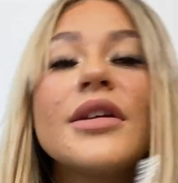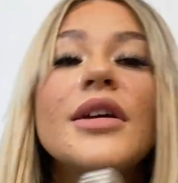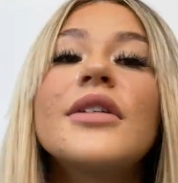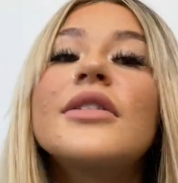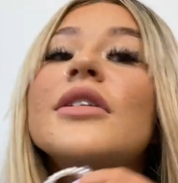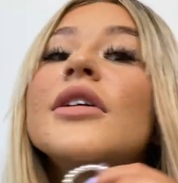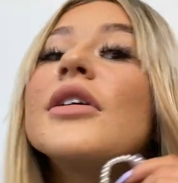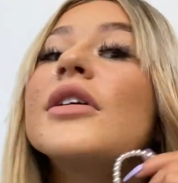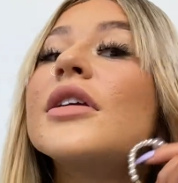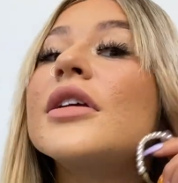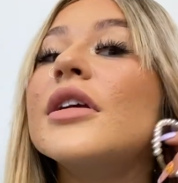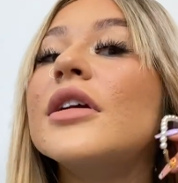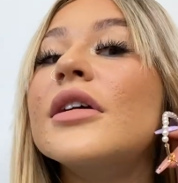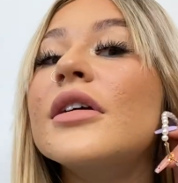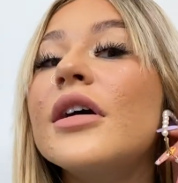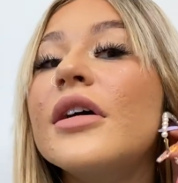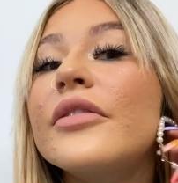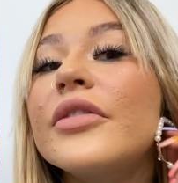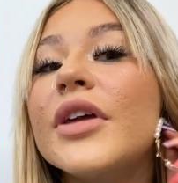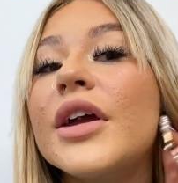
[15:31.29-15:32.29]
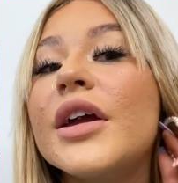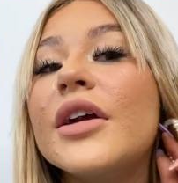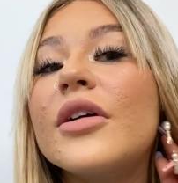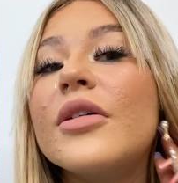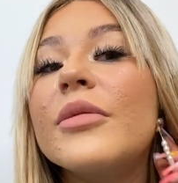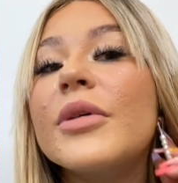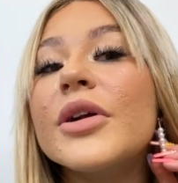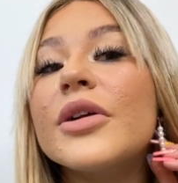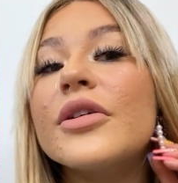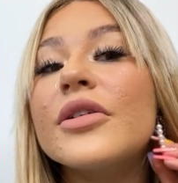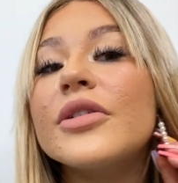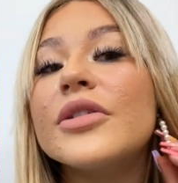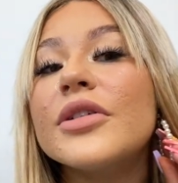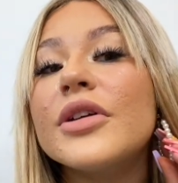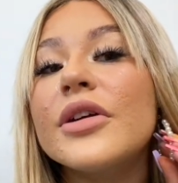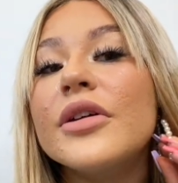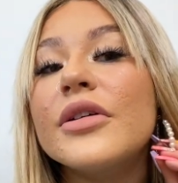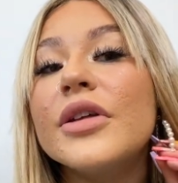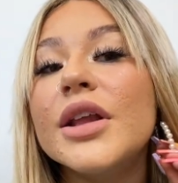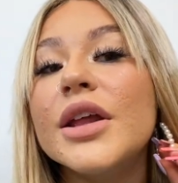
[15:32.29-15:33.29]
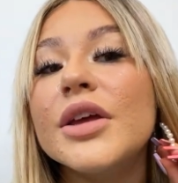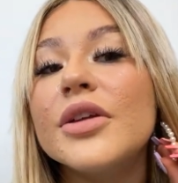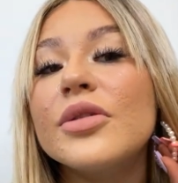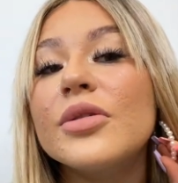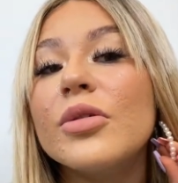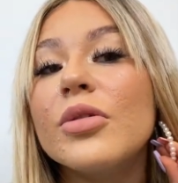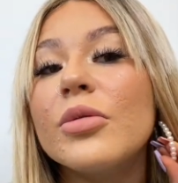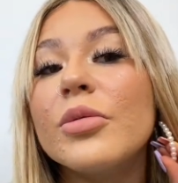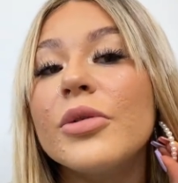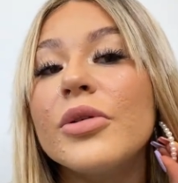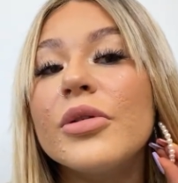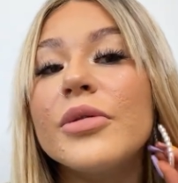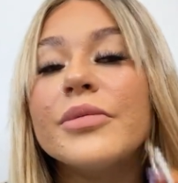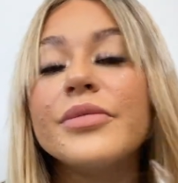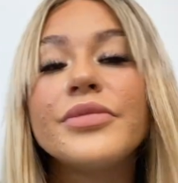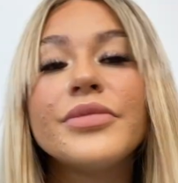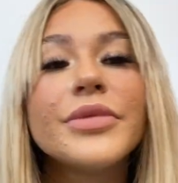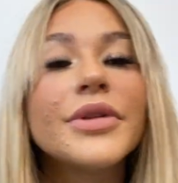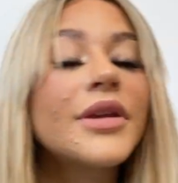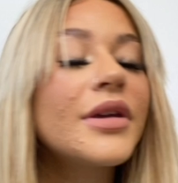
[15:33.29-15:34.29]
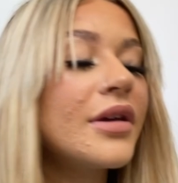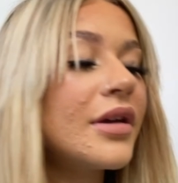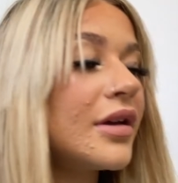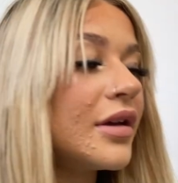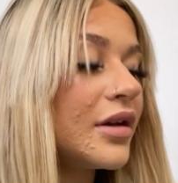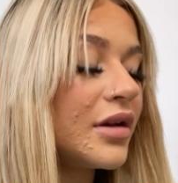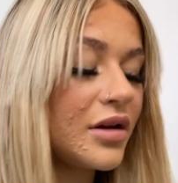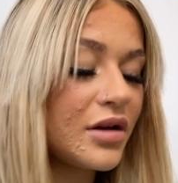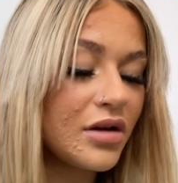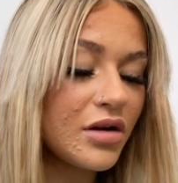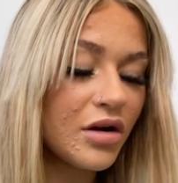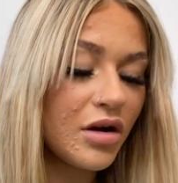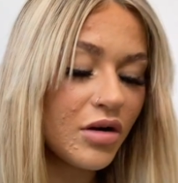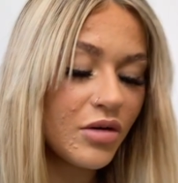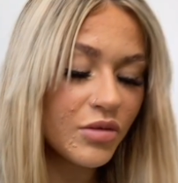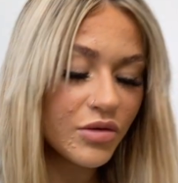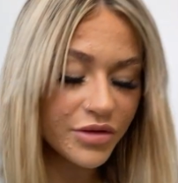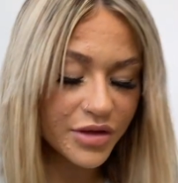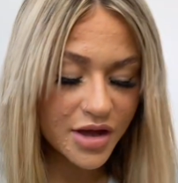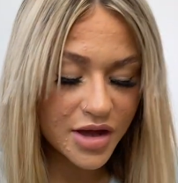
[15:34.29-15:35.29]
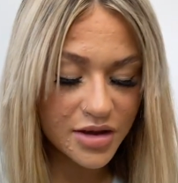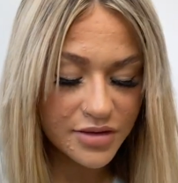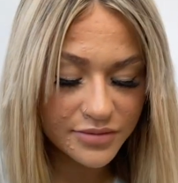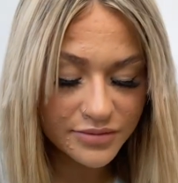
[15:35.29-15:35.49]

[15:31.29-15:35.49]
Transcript: Yeah, so cute, aren't they? Oh my God, totally adorable. Oh, what the...